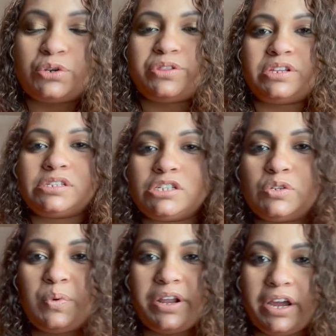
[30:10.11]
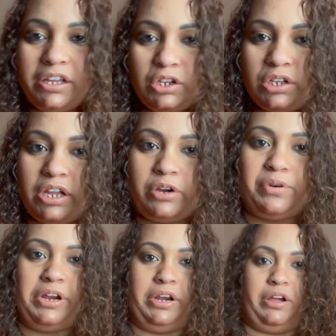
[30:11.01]
this is what I look like
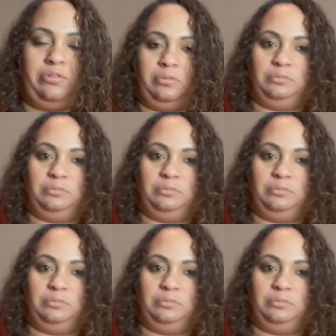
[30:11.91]
right now.